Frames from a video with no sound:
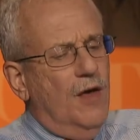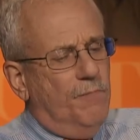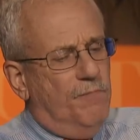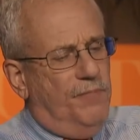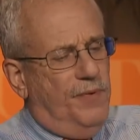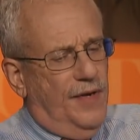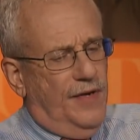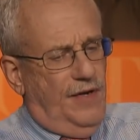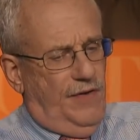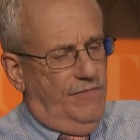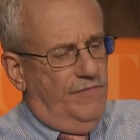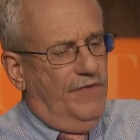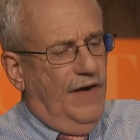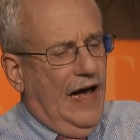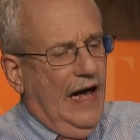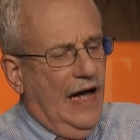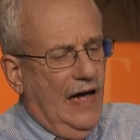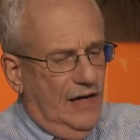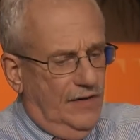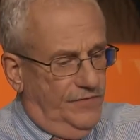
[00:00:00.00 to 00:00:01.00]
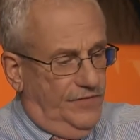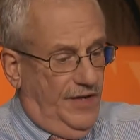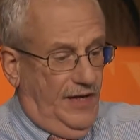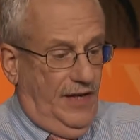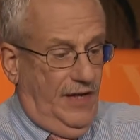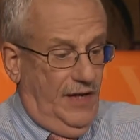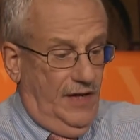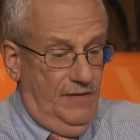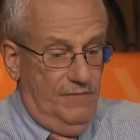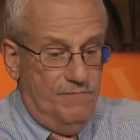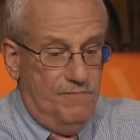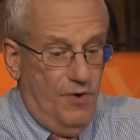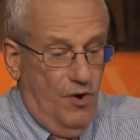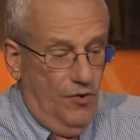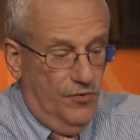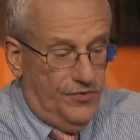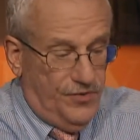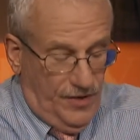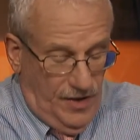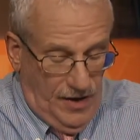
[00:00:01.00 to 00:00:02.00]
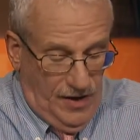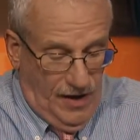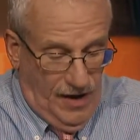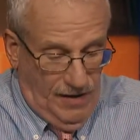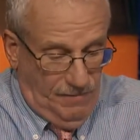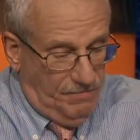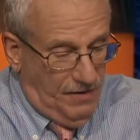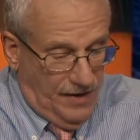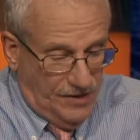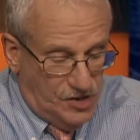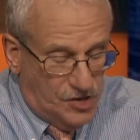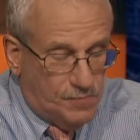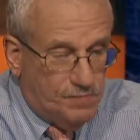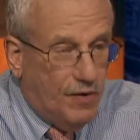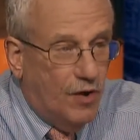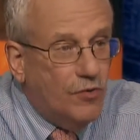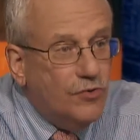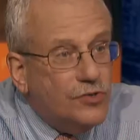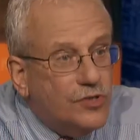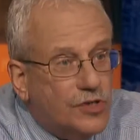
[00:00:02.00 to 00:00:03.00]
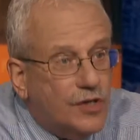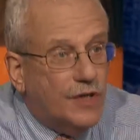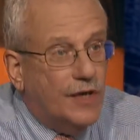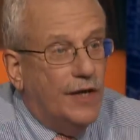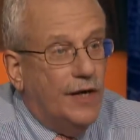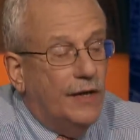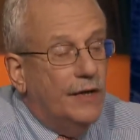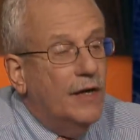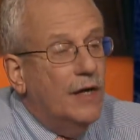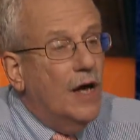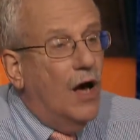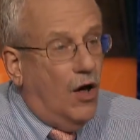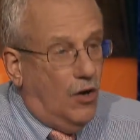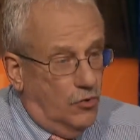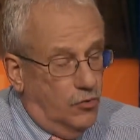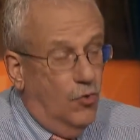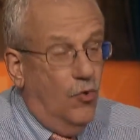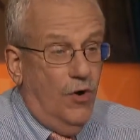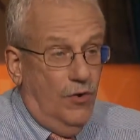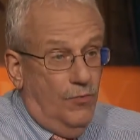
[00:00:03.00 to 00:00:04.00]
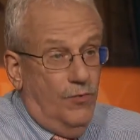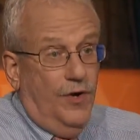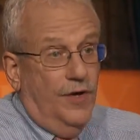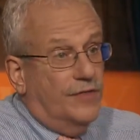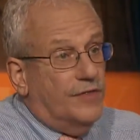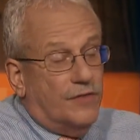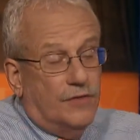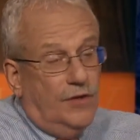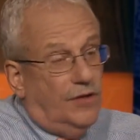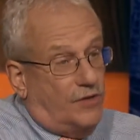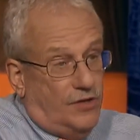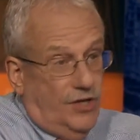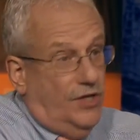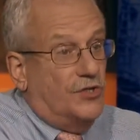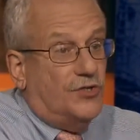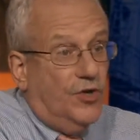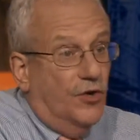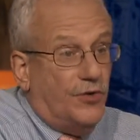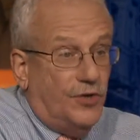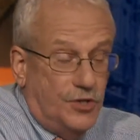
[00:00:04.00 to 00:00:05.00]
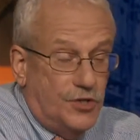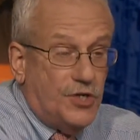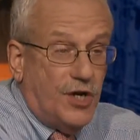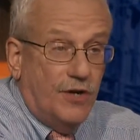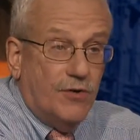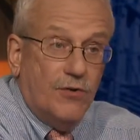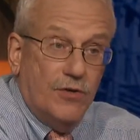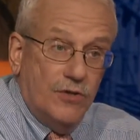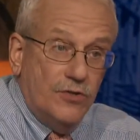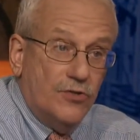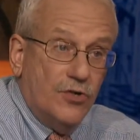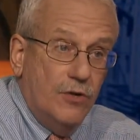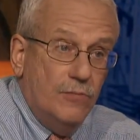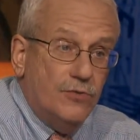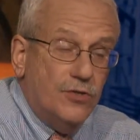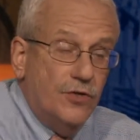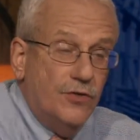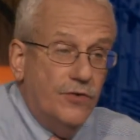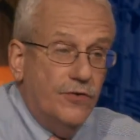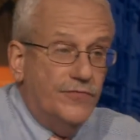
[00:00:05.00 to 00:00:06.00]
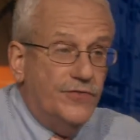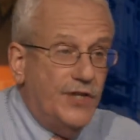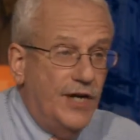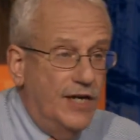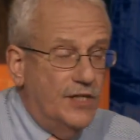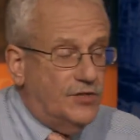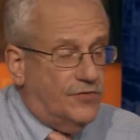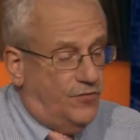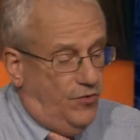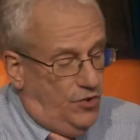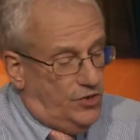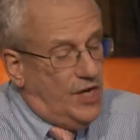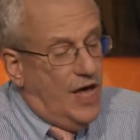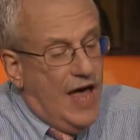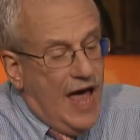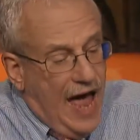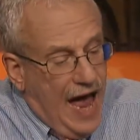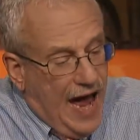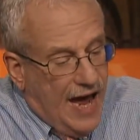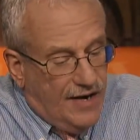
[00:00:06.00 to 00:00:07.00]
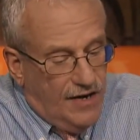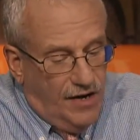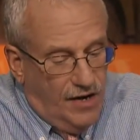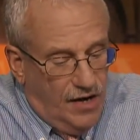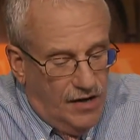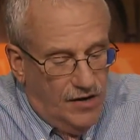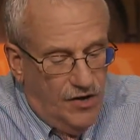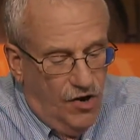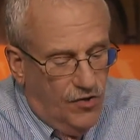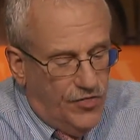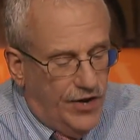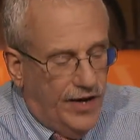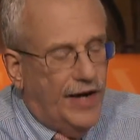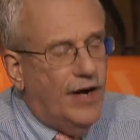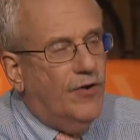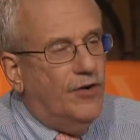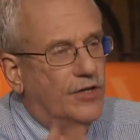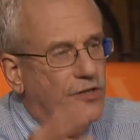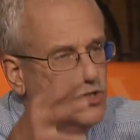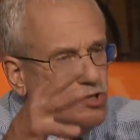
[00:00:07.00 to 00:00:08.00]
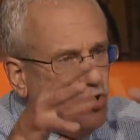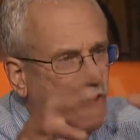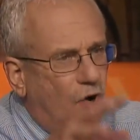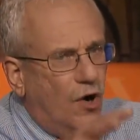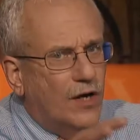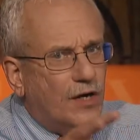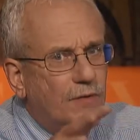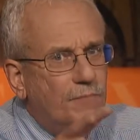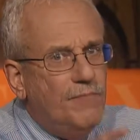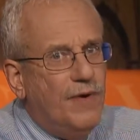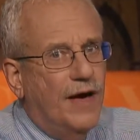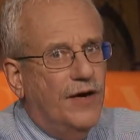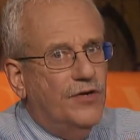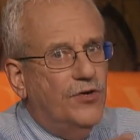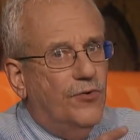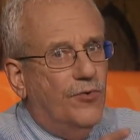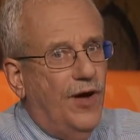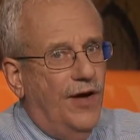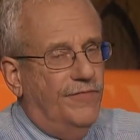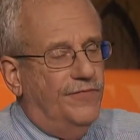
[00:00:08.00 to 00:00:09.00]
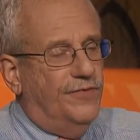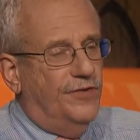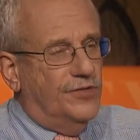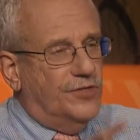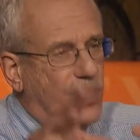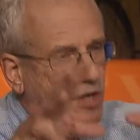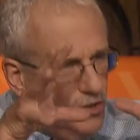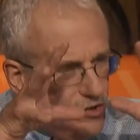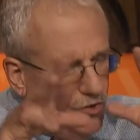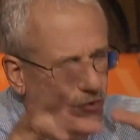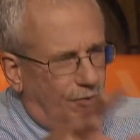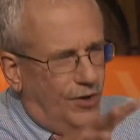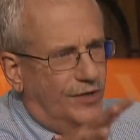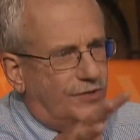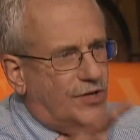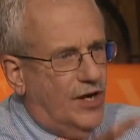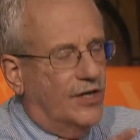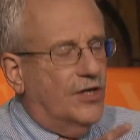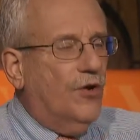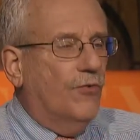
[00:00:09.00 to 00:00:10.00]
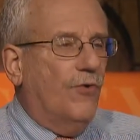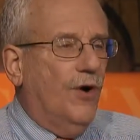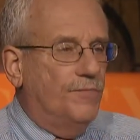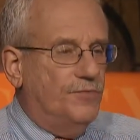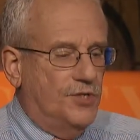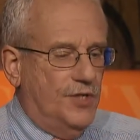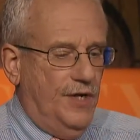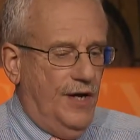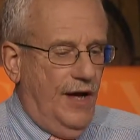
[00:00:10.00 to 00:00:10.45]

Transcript: been involved in both eh, exposing it, along with the, the Attorney General in terms of your task force yeah. and in other areas. Talk about your efforts, your anti-corruption